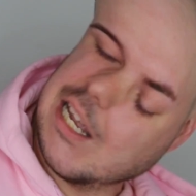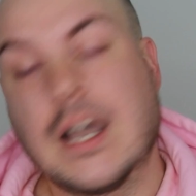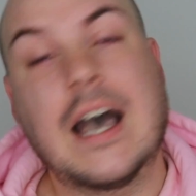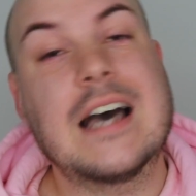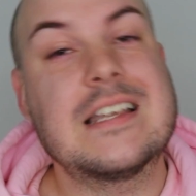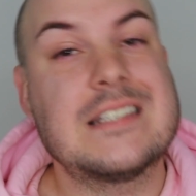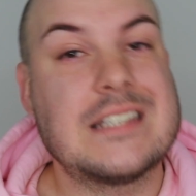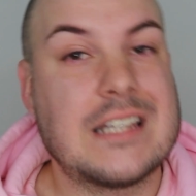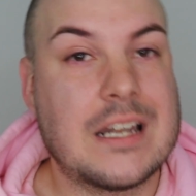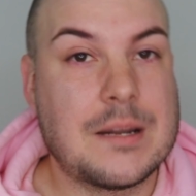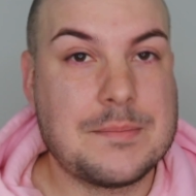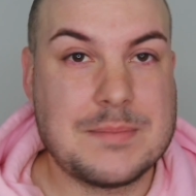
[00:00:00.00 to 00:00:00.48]

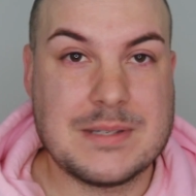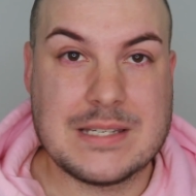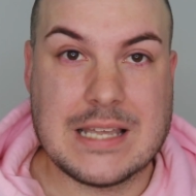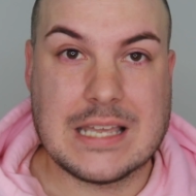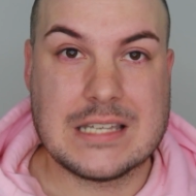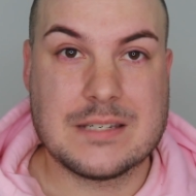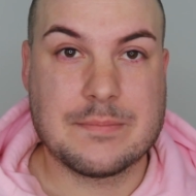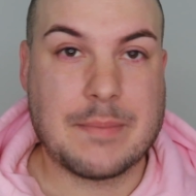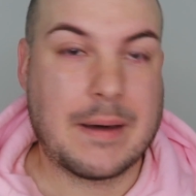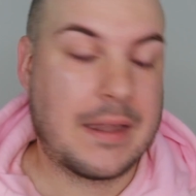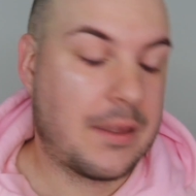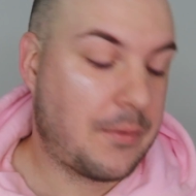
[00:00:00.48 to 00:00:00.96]
I said
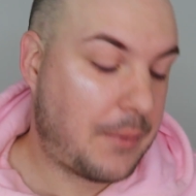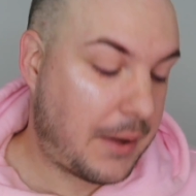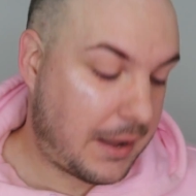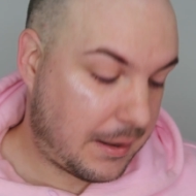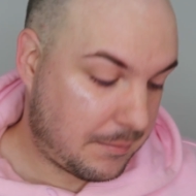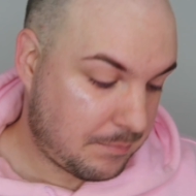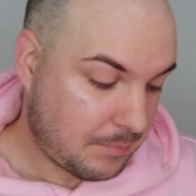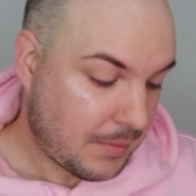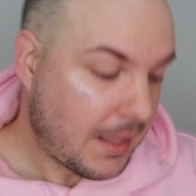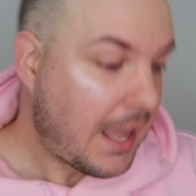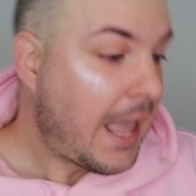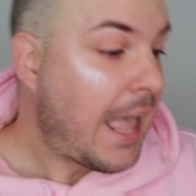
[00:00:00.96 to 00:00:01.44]
obsessed, by the
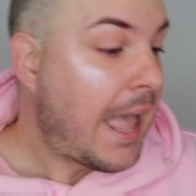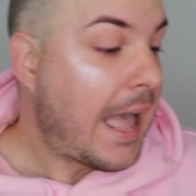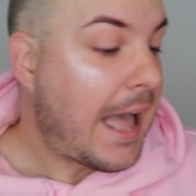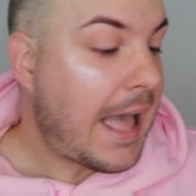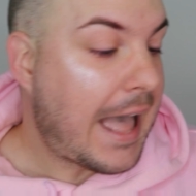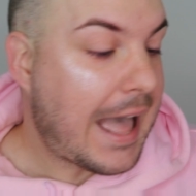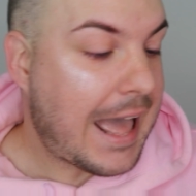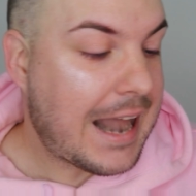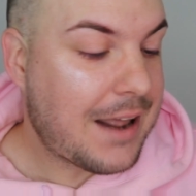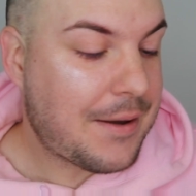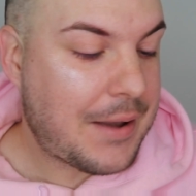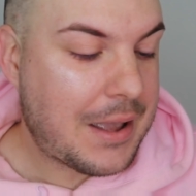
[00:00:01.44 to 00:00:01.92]
way.
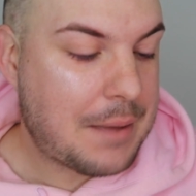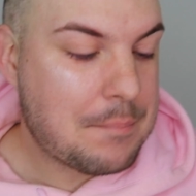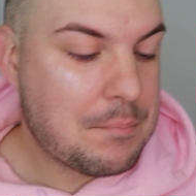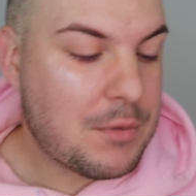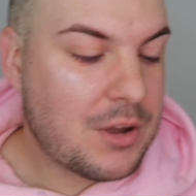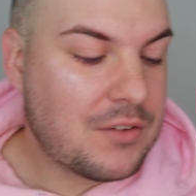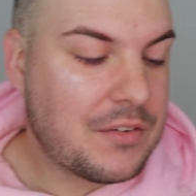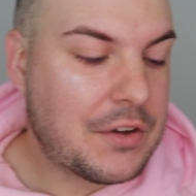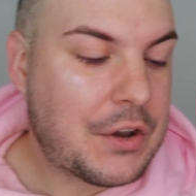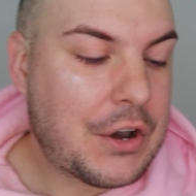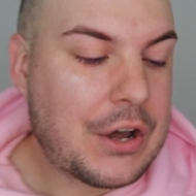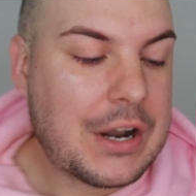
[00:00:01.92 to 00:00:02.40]
Anyway,
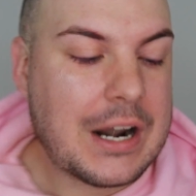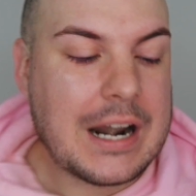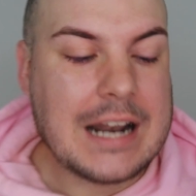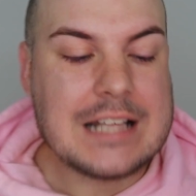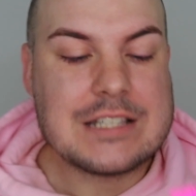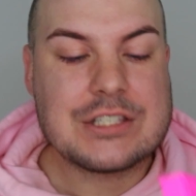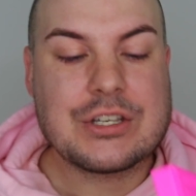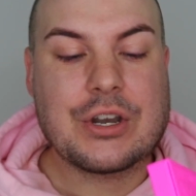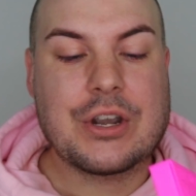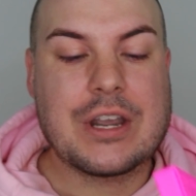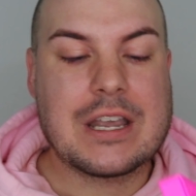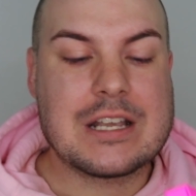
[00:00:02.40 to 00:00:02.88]
moving on,
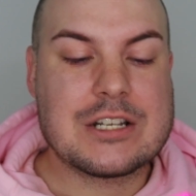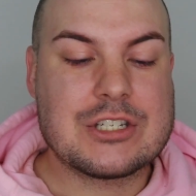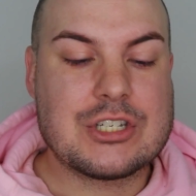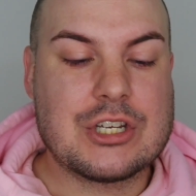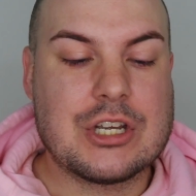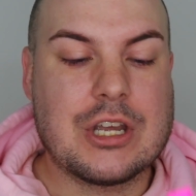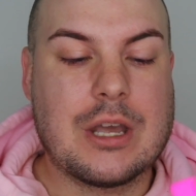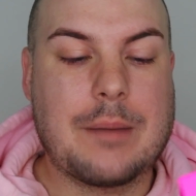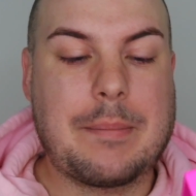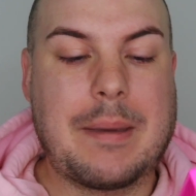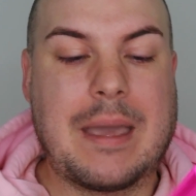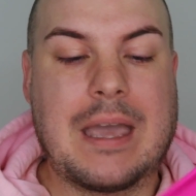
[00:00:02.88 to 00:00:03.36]
let's go
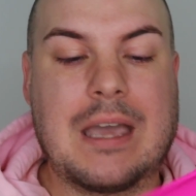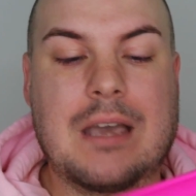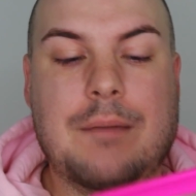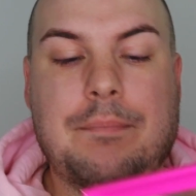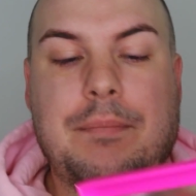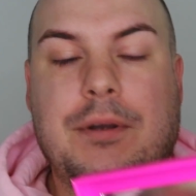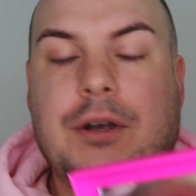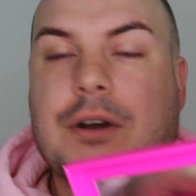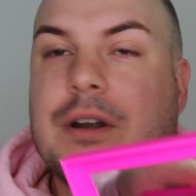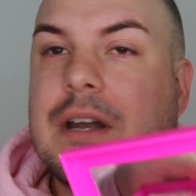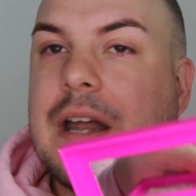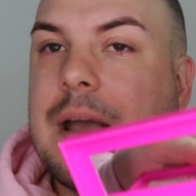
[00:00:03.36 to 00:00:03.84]
into
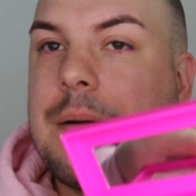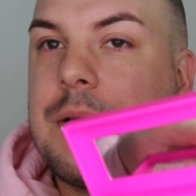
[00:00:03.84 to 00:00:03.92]
Pink Purity.